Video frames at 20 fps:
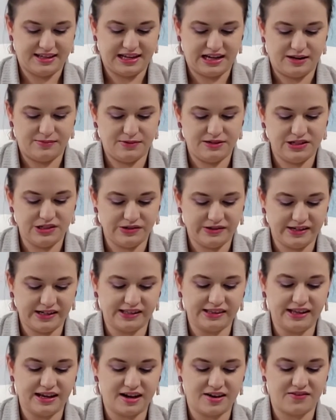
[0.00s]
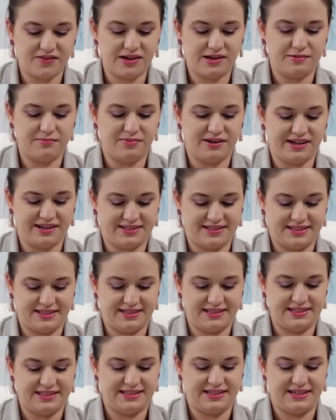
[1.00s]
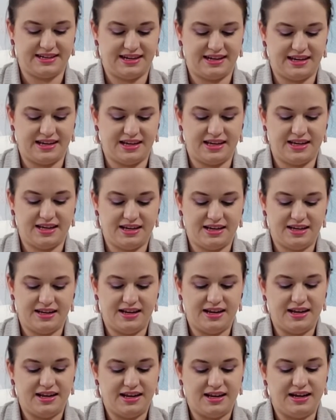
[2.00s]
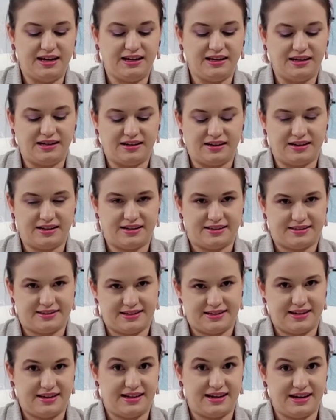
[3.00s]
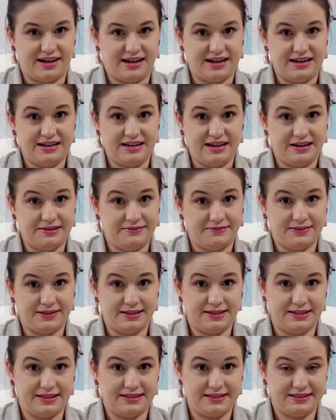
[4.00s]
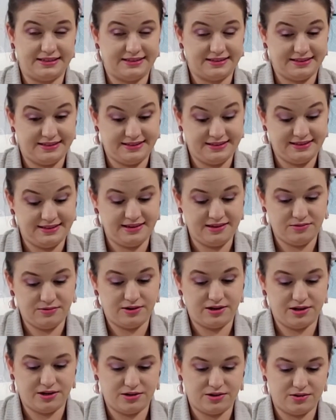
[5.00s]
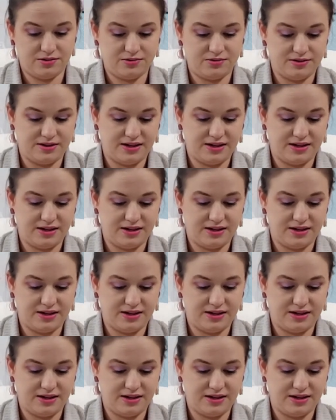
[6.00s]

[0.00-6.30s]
I've been doing a lot of unboxings today because I have zero